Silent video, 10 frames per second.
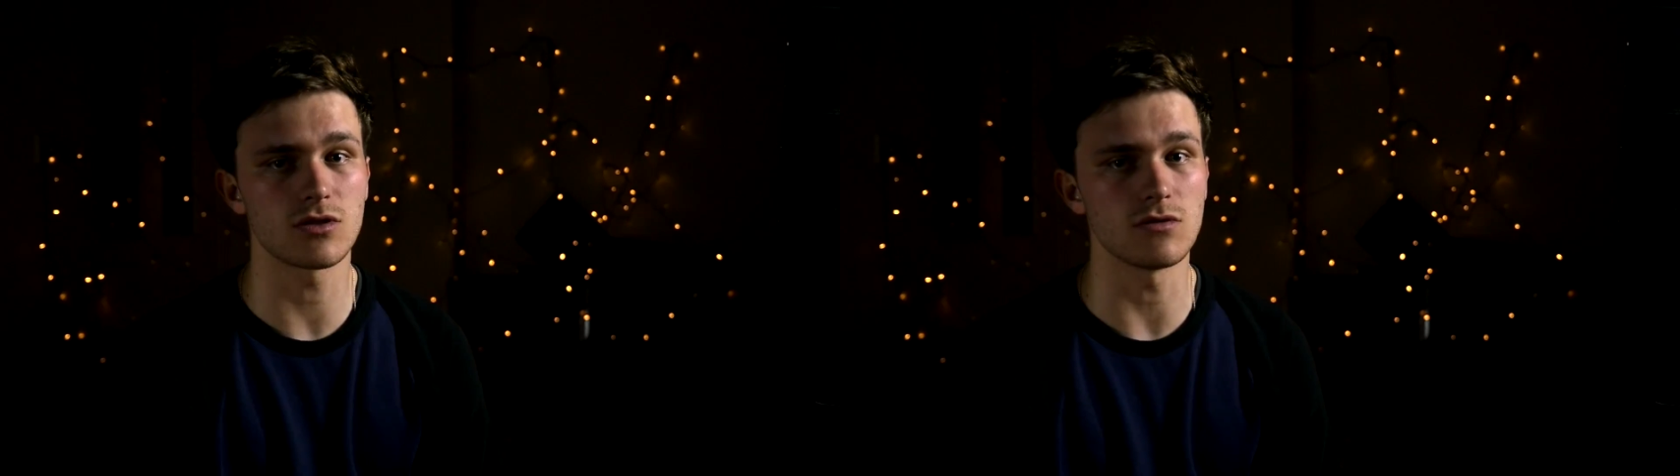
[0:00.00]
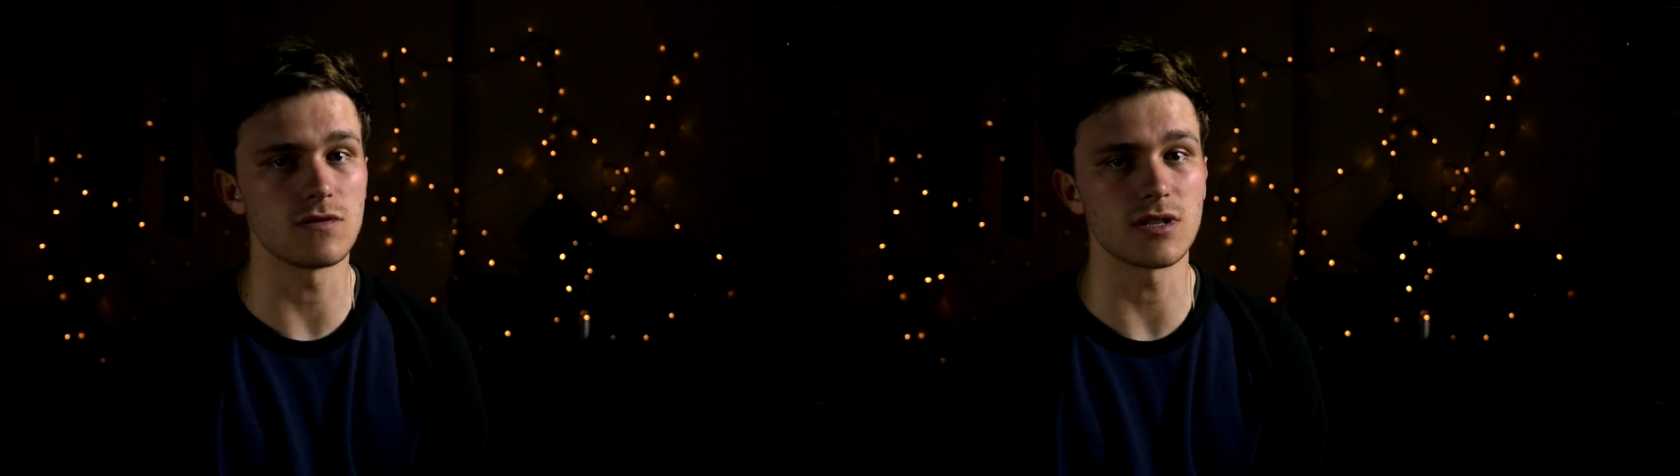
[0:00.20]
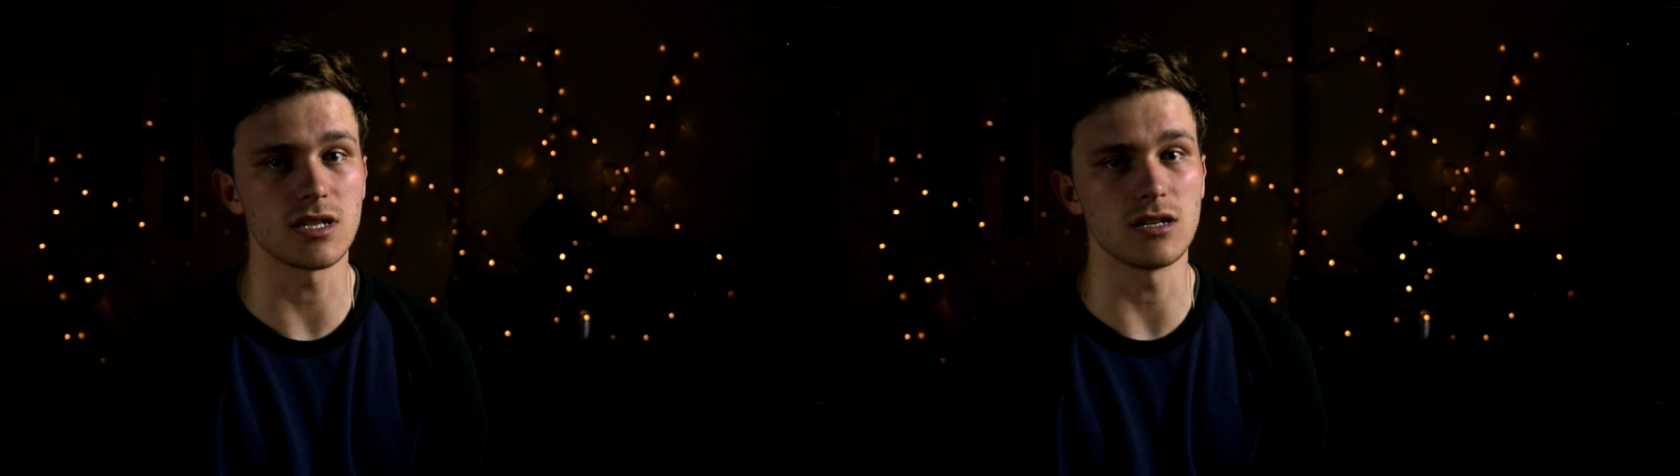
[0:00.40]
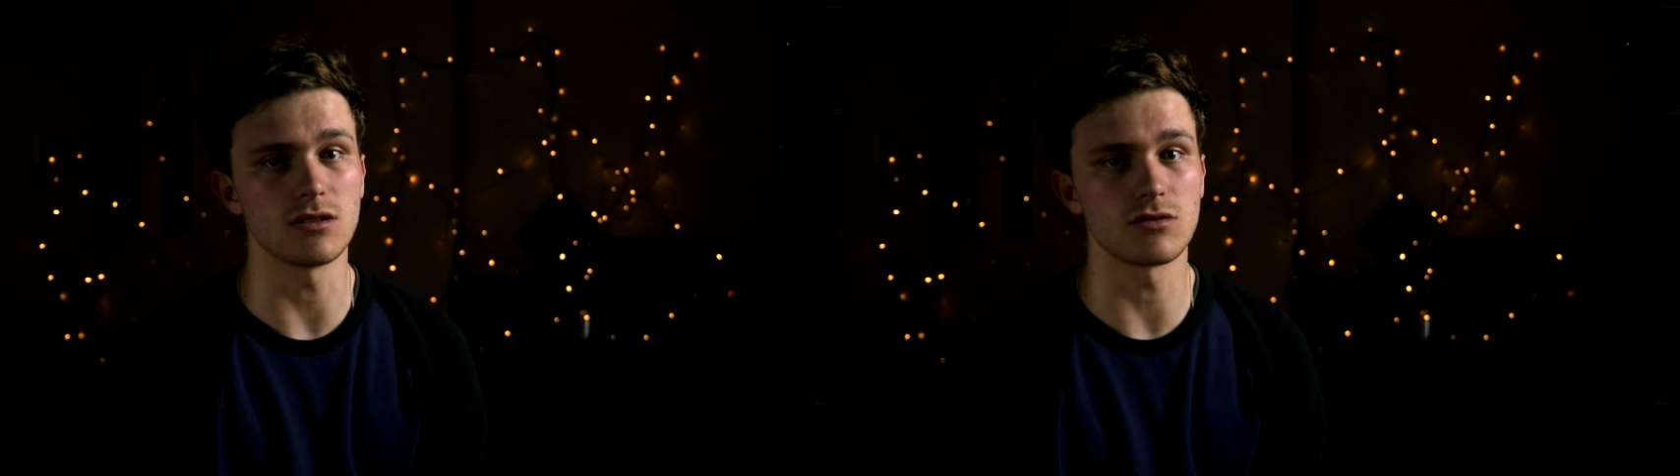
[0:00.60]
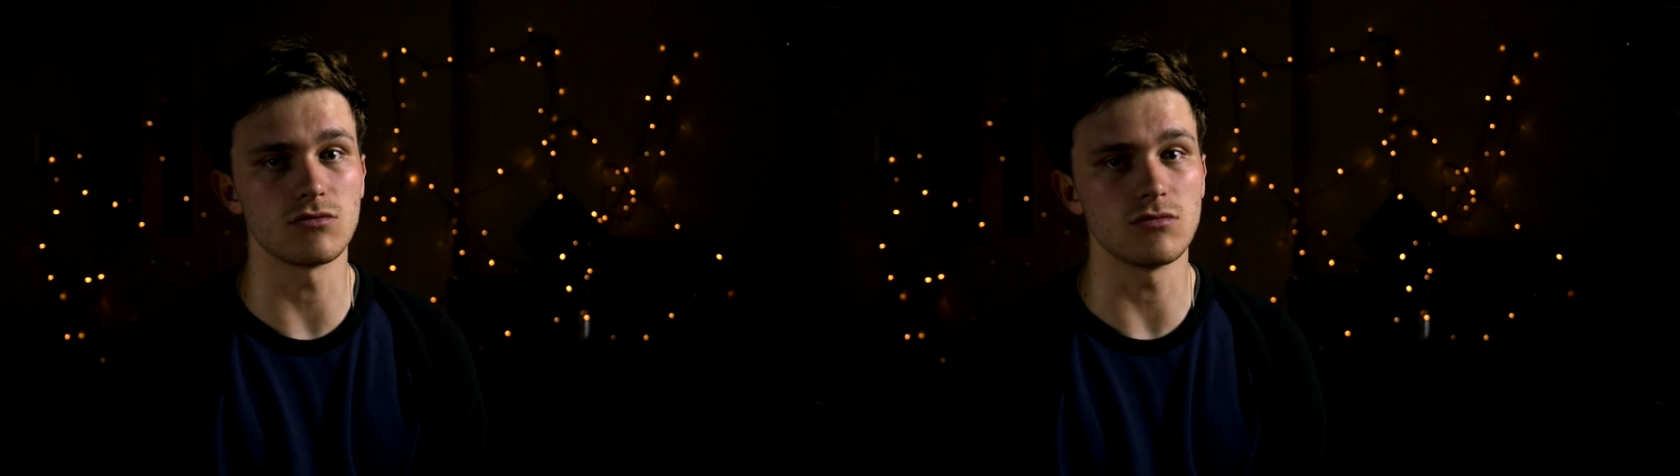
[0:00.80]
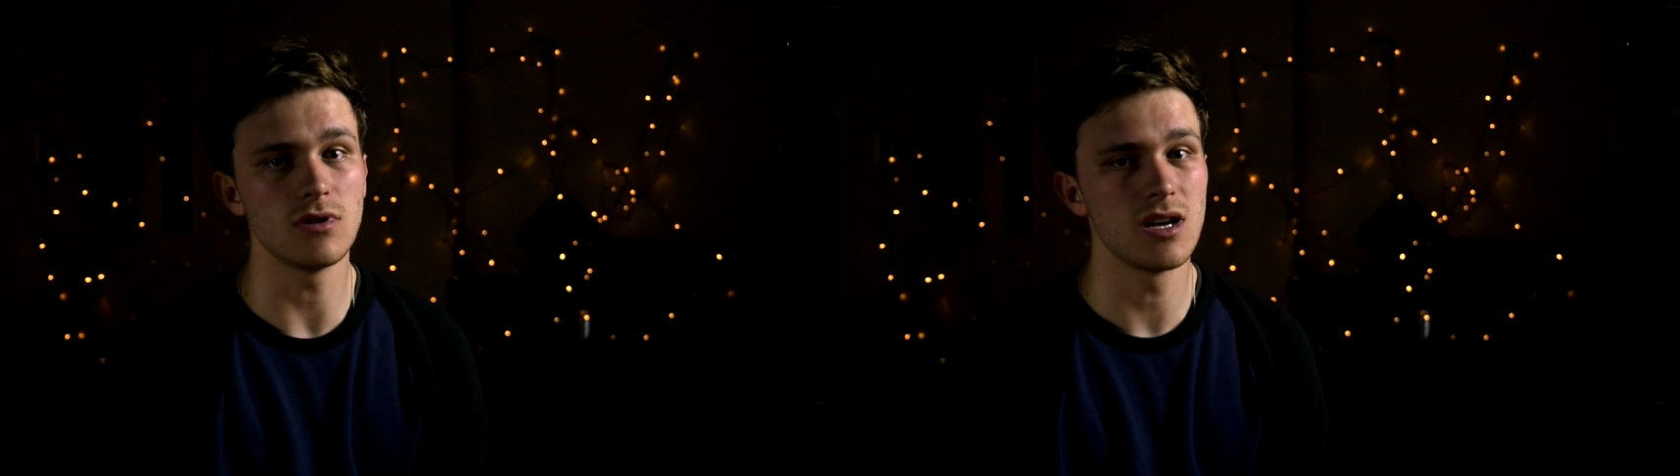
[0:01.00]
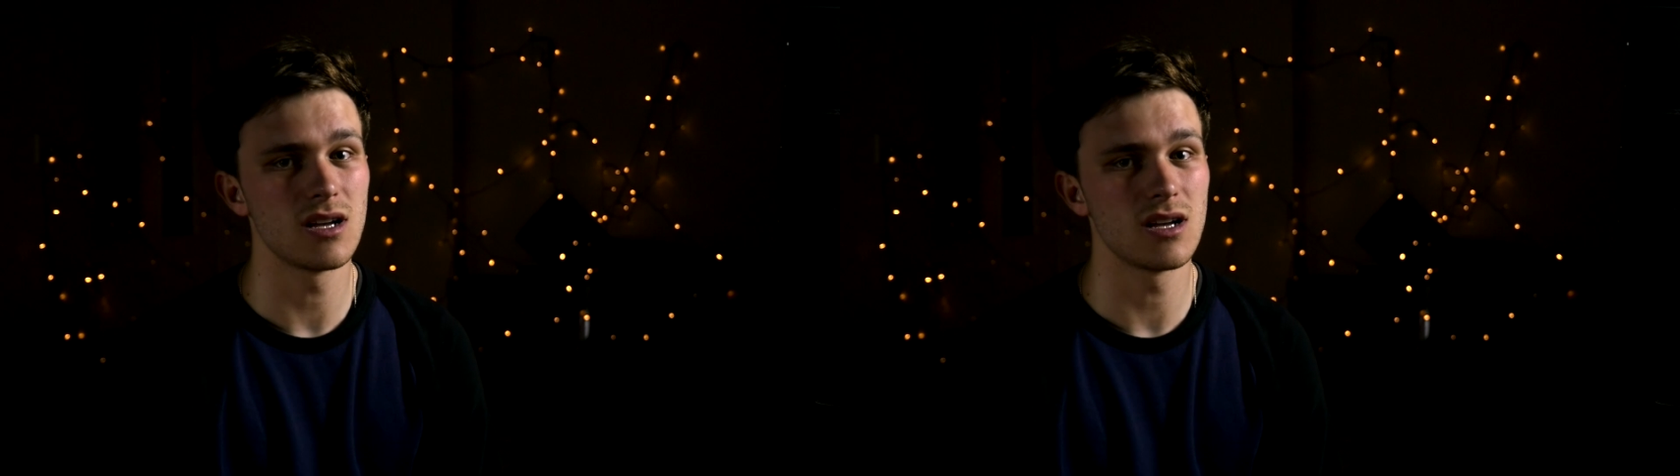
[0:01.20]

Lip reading: too fatigued at all,